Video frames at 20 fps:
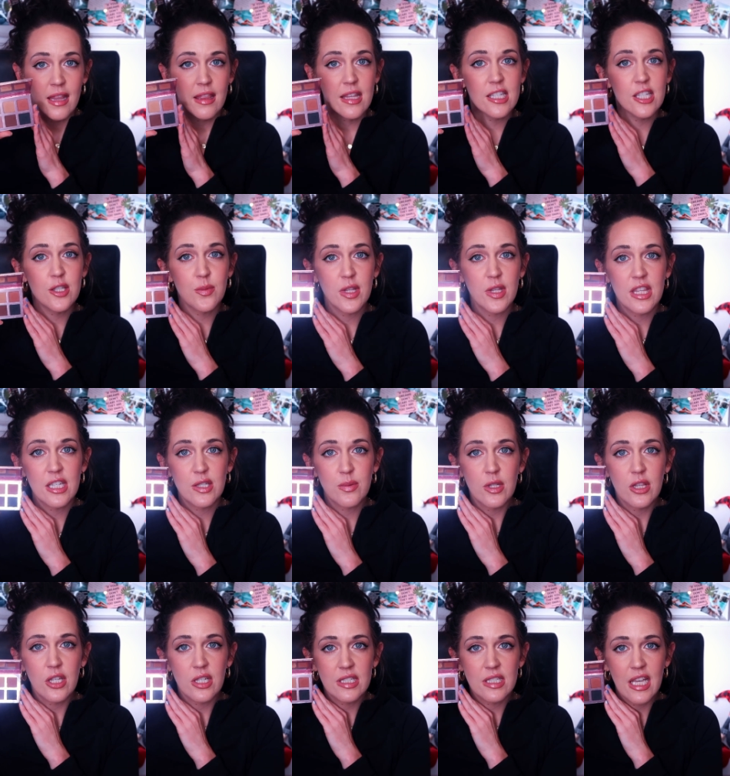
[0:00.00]
This is what this
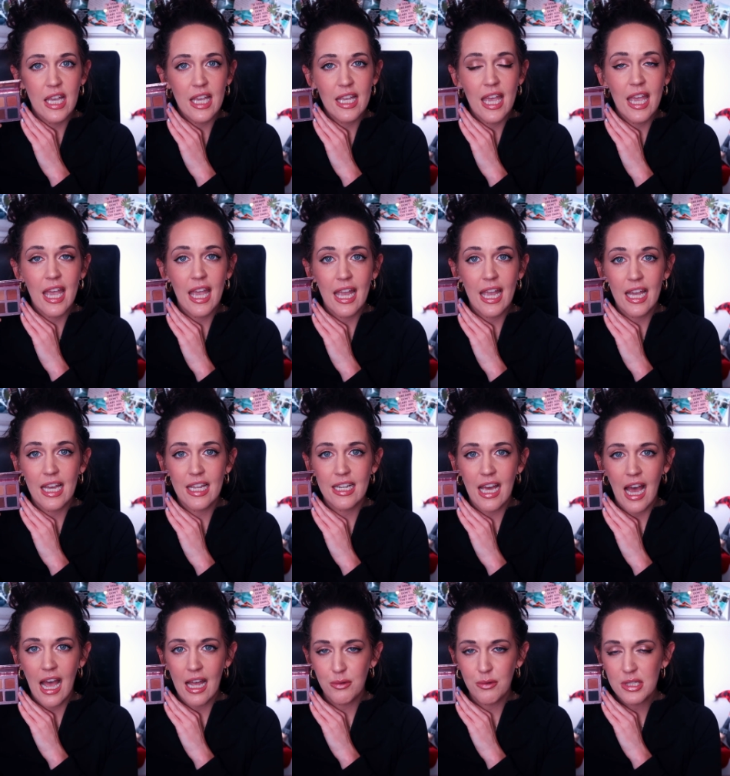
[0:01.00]
one looks like,
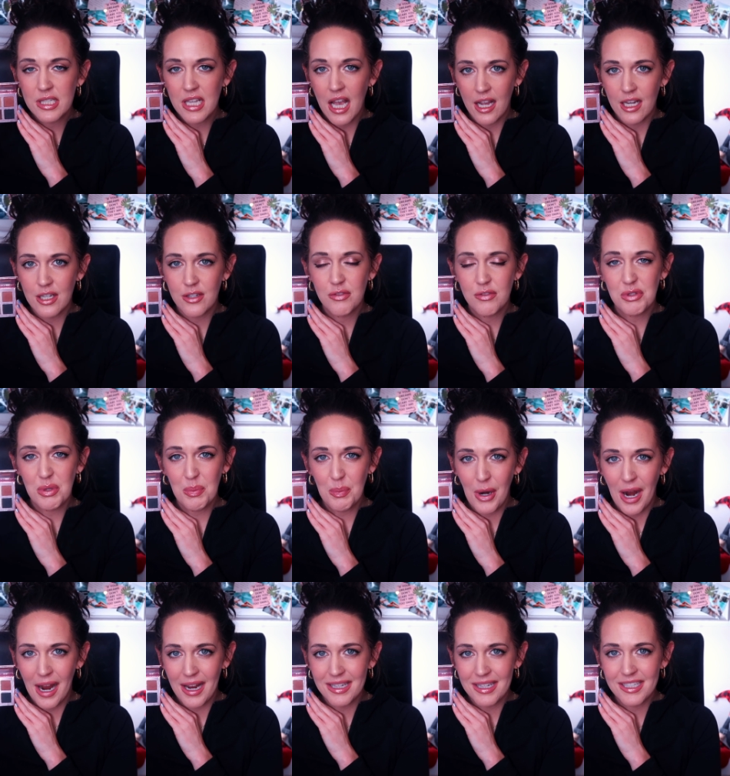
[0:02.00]
and I was kind of
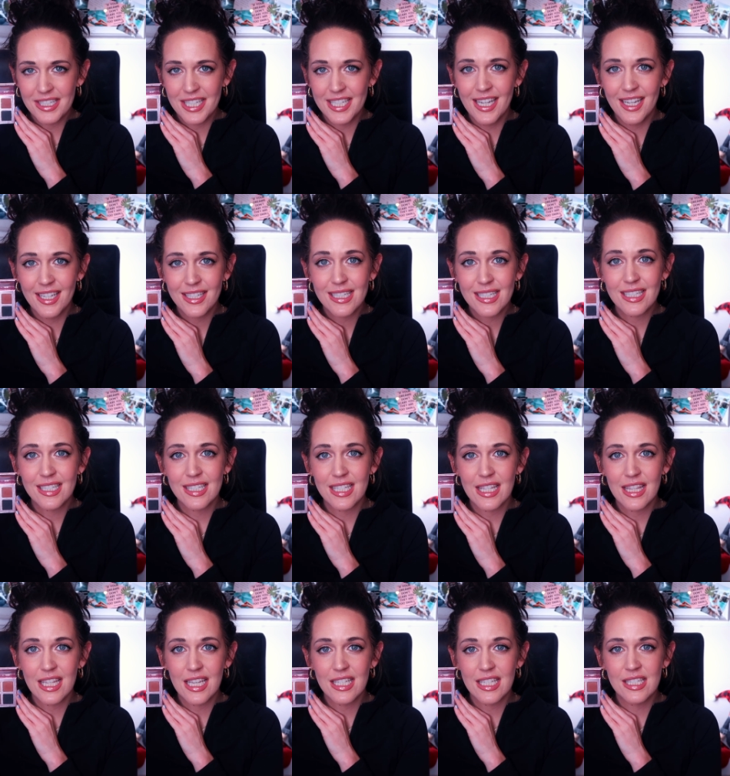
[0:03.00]
surprised to
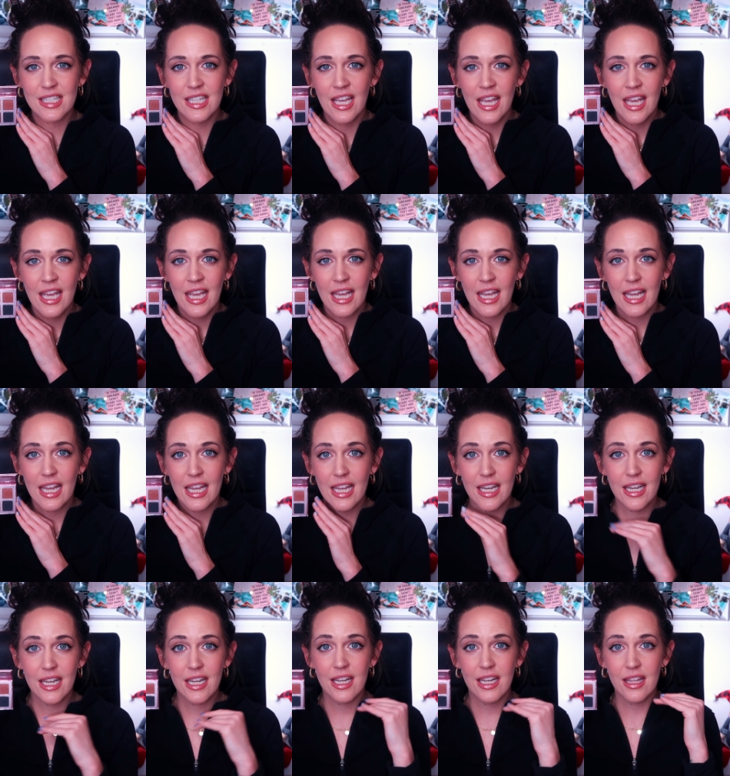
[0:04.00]
see this
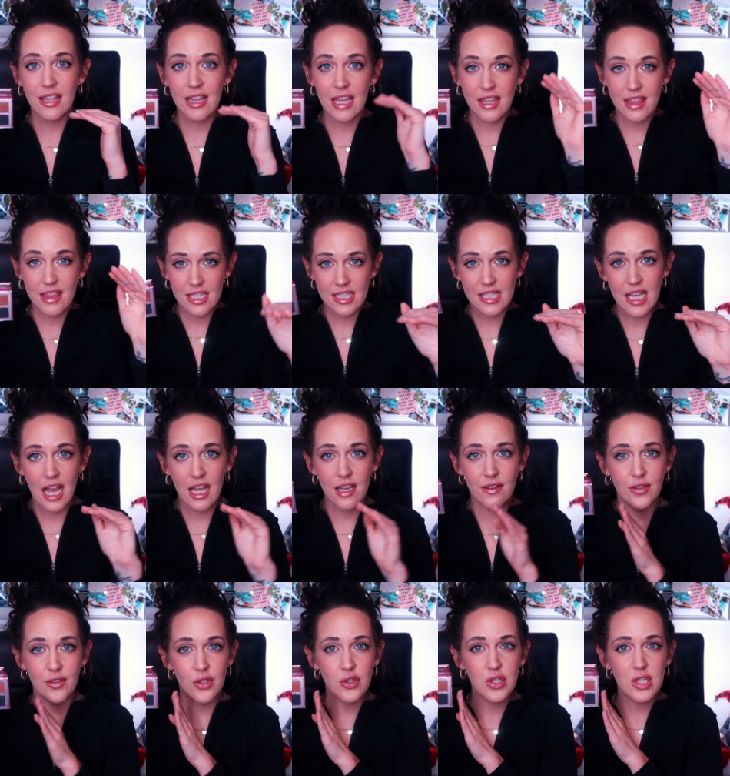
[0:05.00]
in like this high
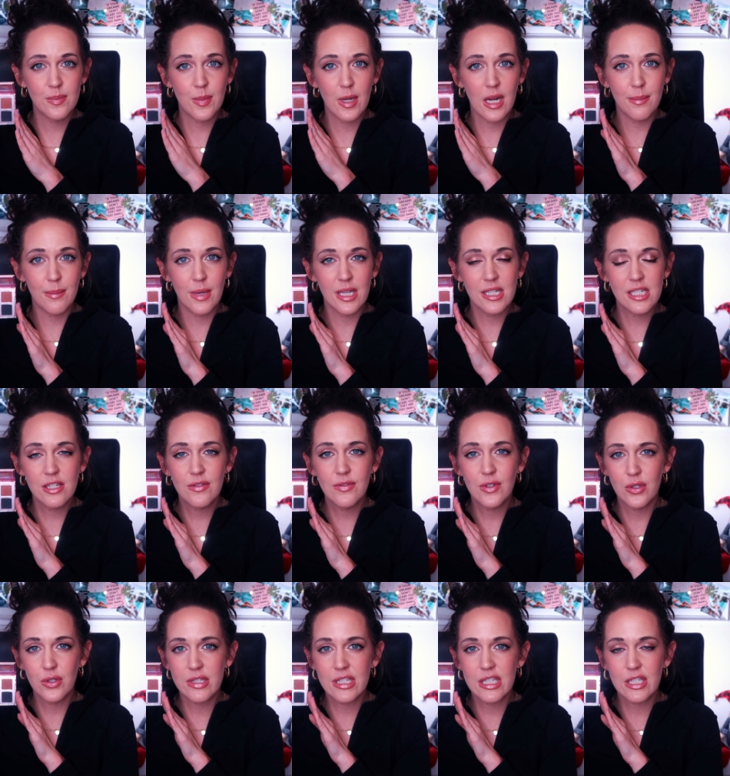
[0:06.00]
of use but I must
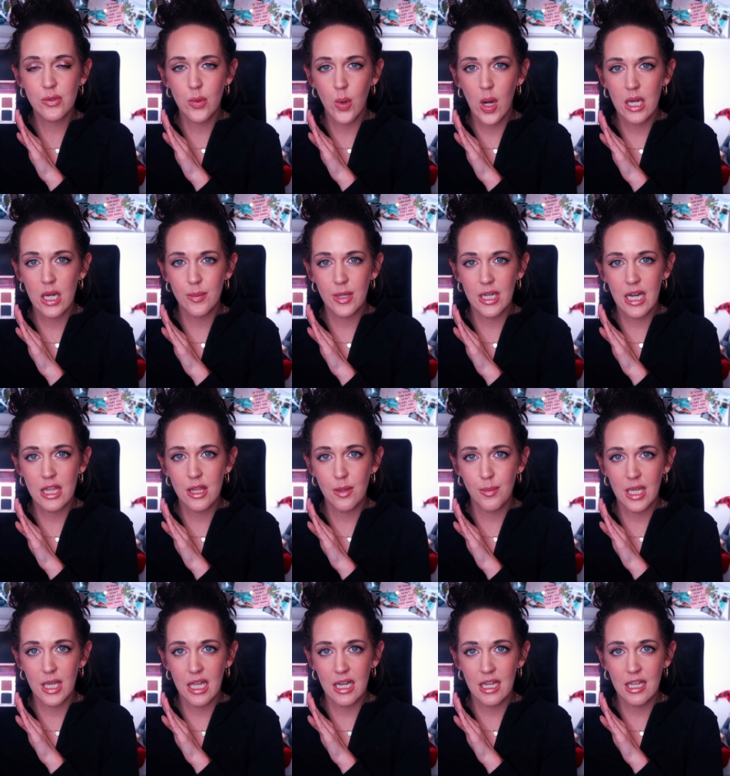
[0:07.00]
have used this quite a bit at the
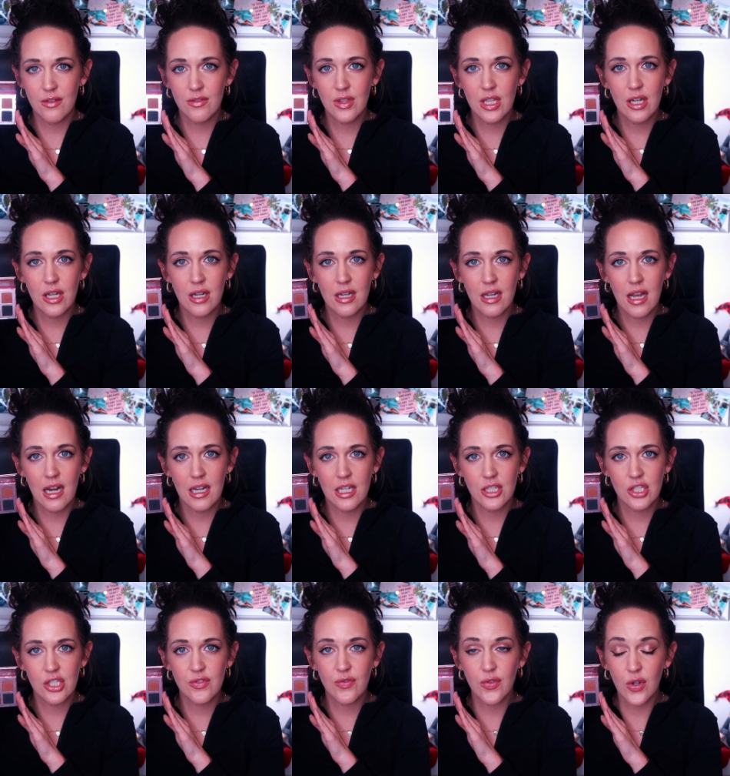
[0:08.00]
beginning of the year and kind
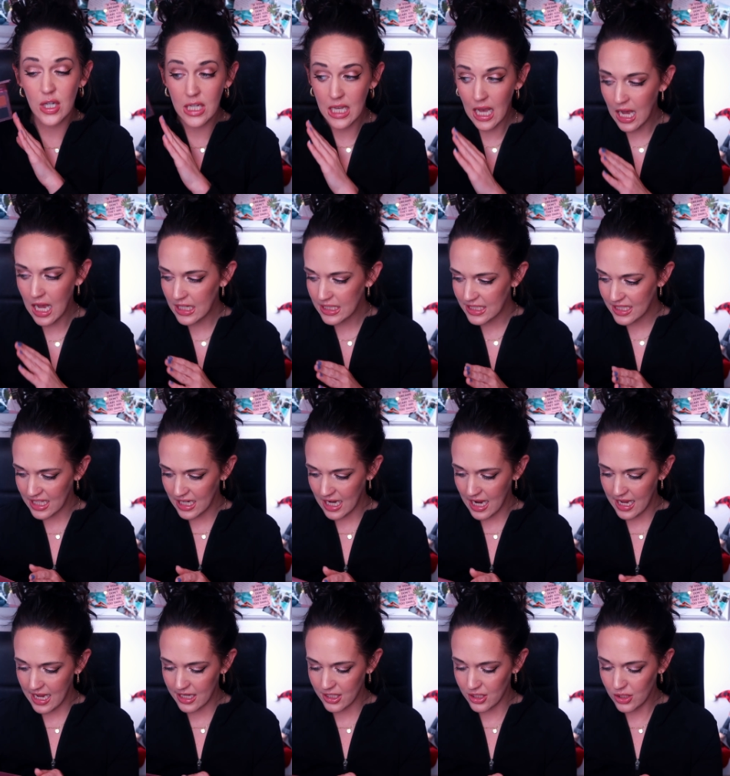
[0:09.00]
of just forgot that
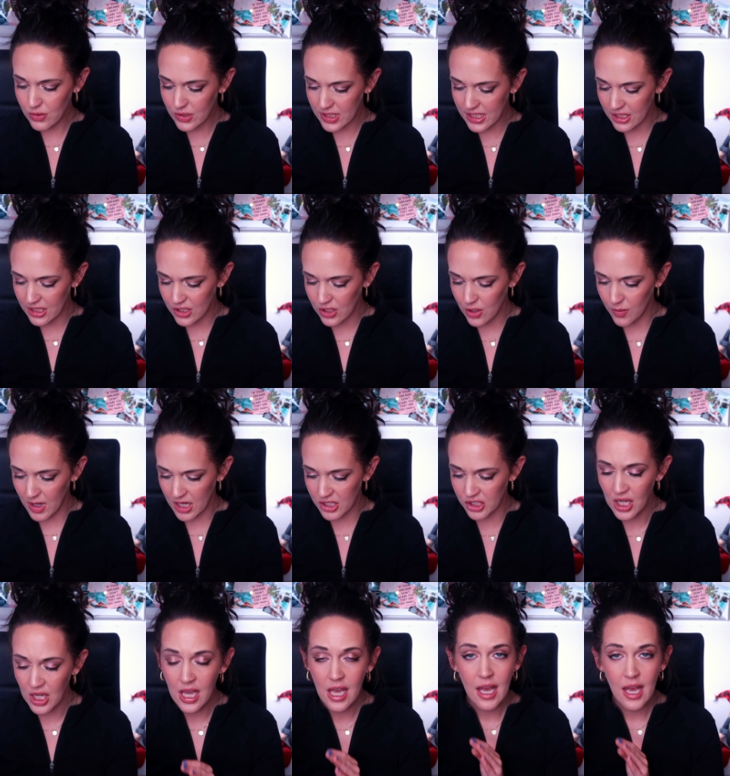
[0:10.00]
I had used it so much.